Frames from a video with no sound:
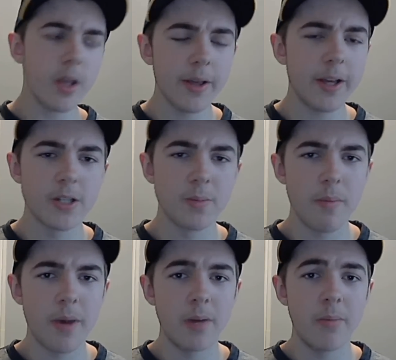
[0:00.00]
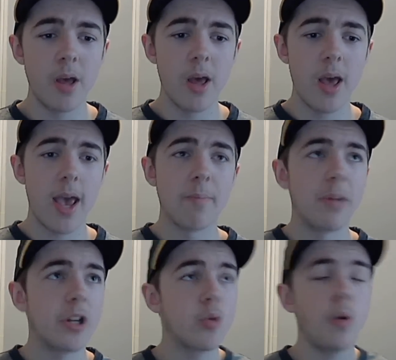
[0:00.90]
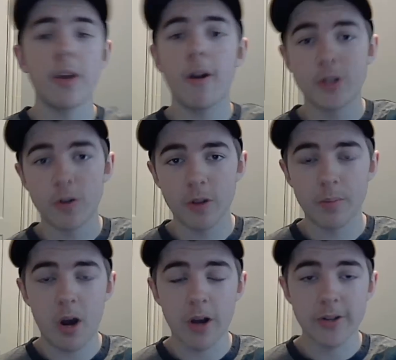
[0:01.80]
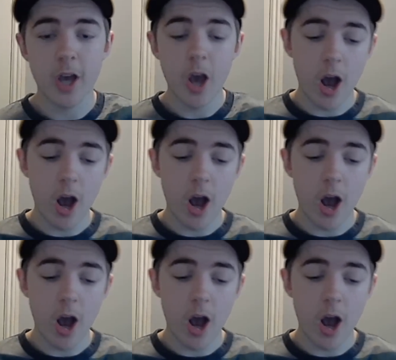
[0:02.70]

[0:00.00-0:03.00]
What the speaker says: get some momentum, and be 20 yards over the box.